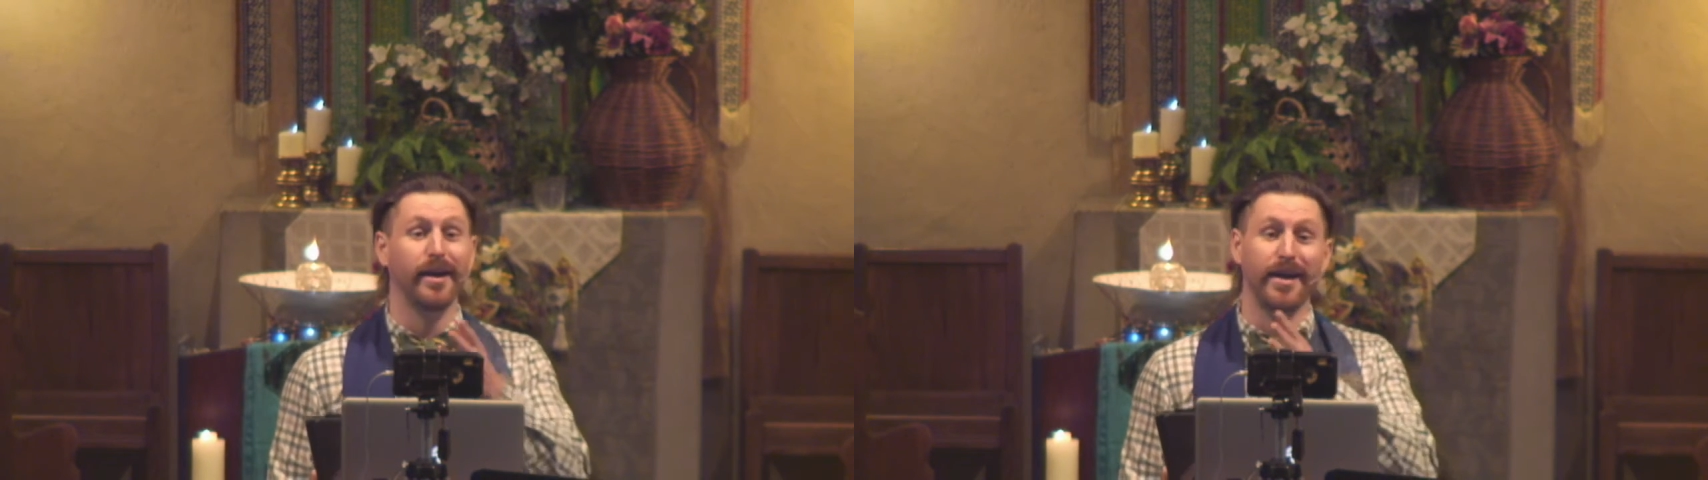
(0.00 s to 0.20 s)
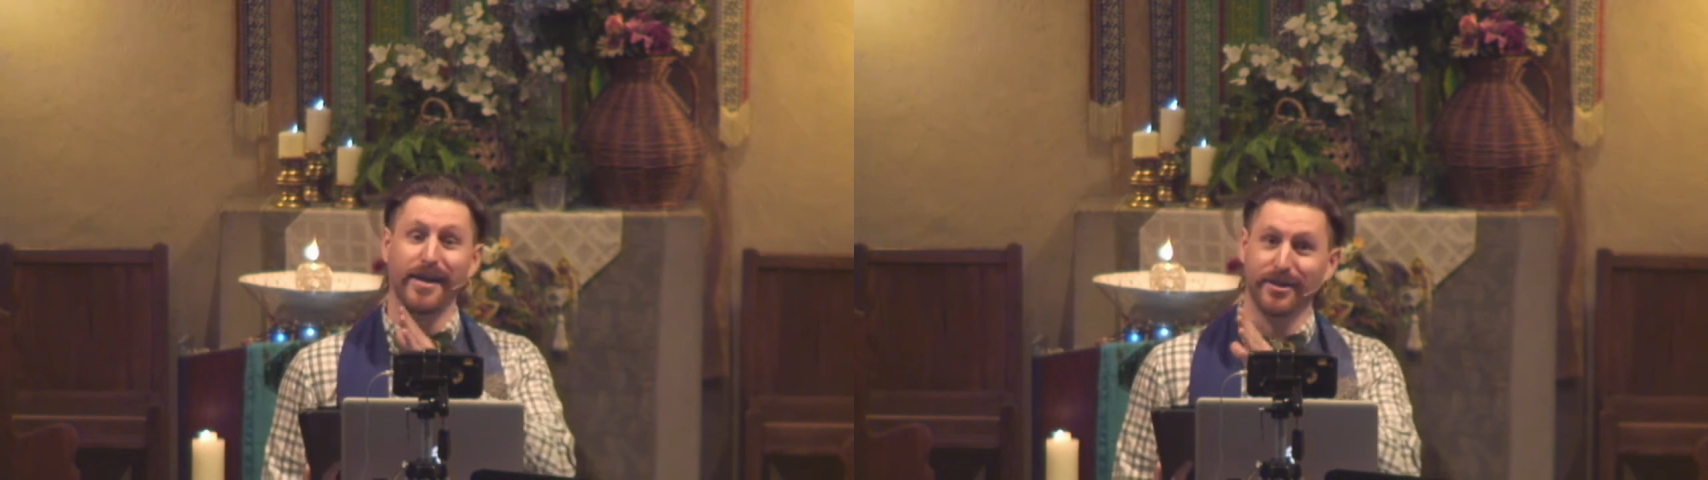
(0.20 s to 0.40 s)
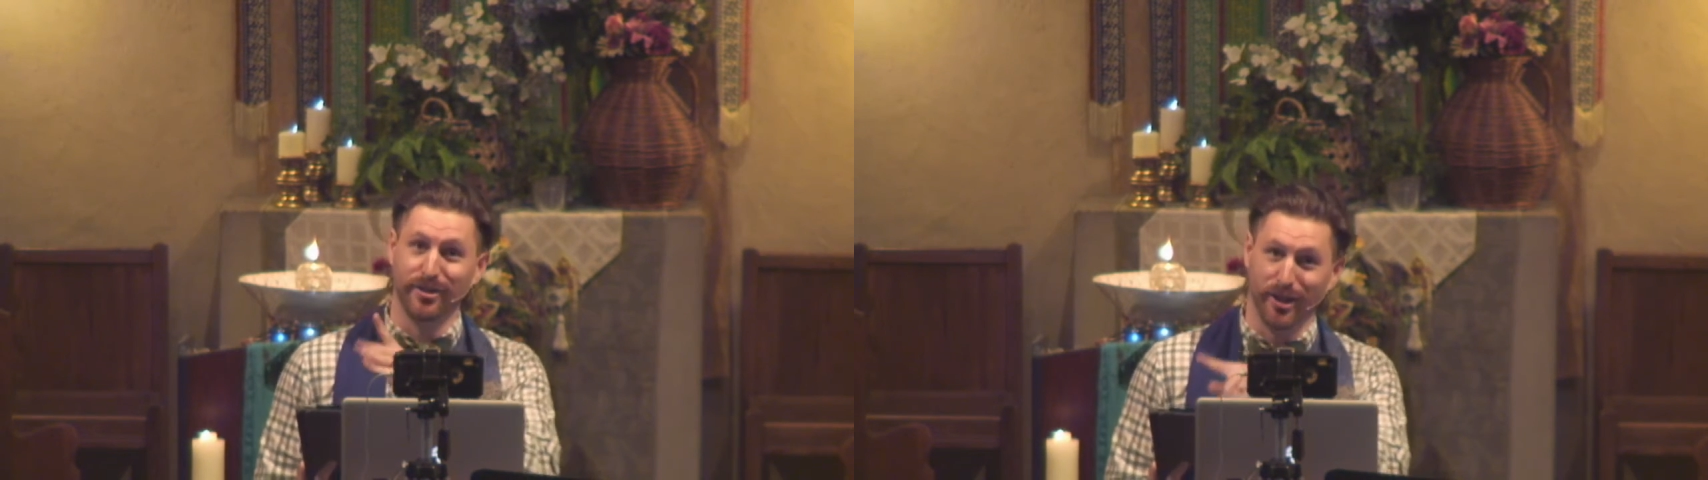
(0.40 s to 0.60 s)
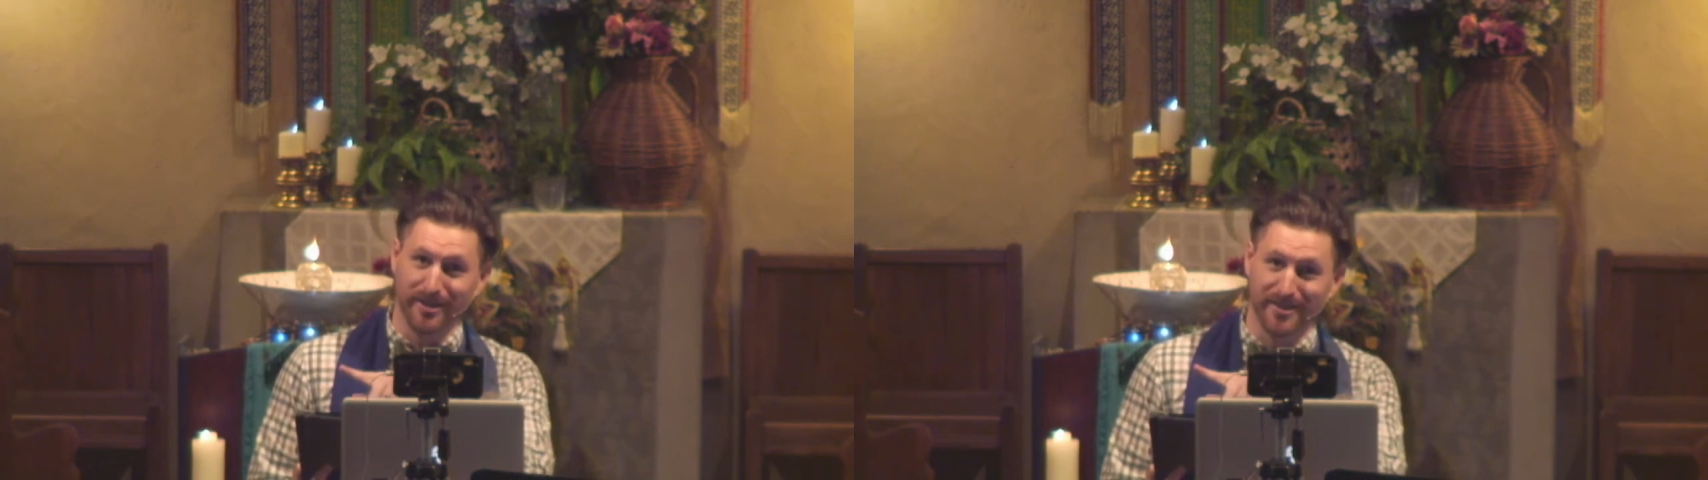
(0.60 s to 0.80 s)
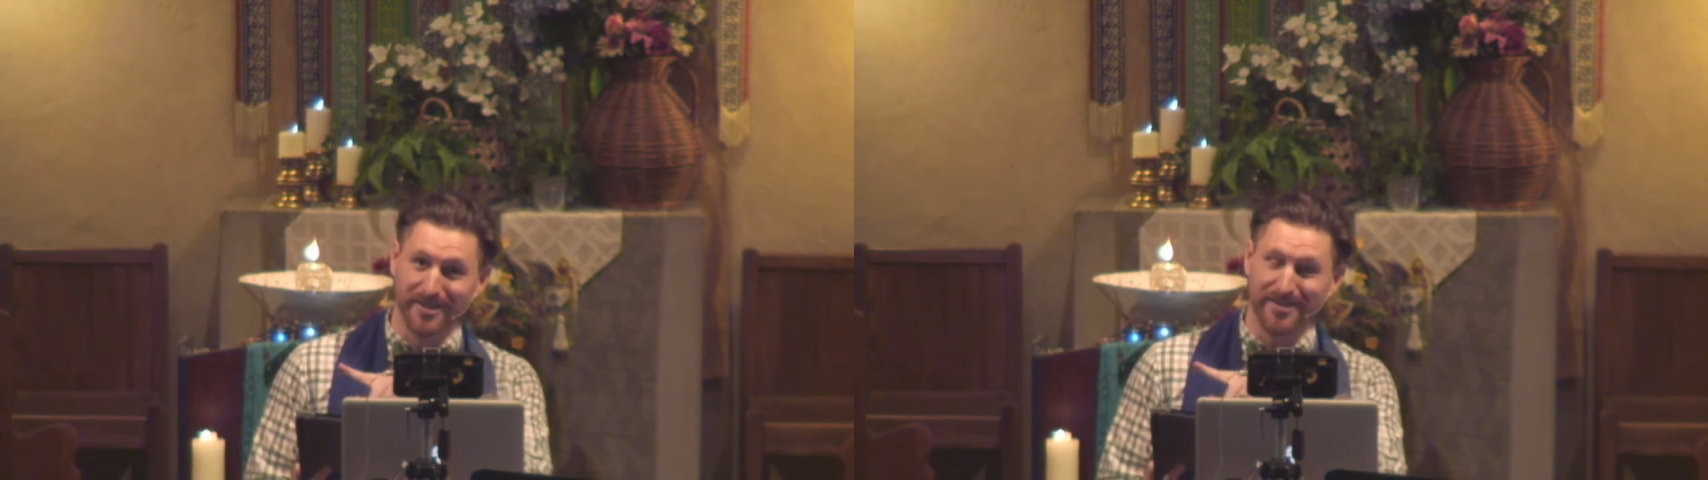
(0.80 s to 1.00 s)
and
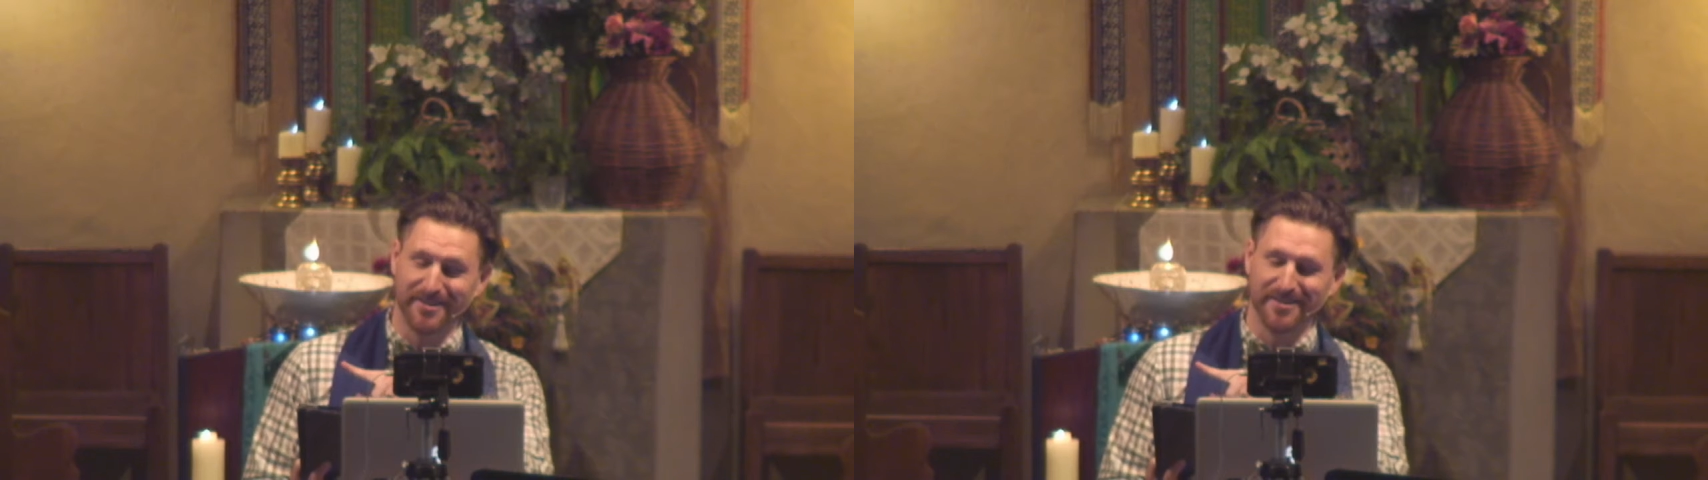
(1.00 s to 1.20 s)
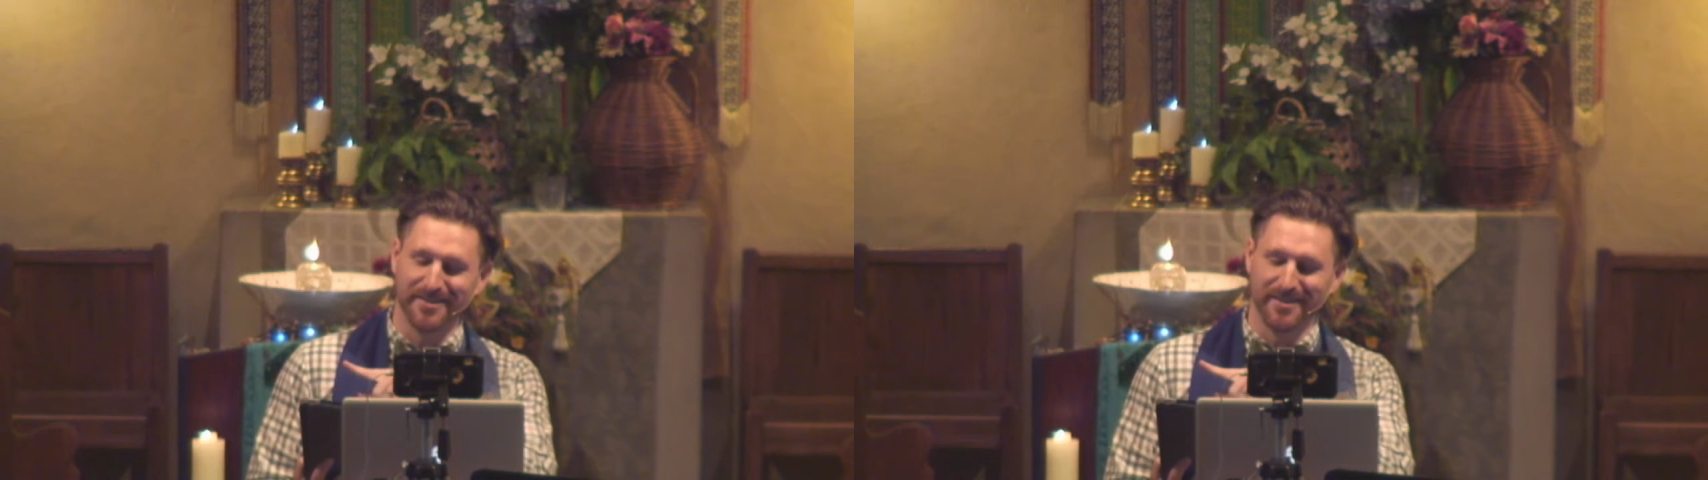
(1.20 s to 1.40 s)
justice.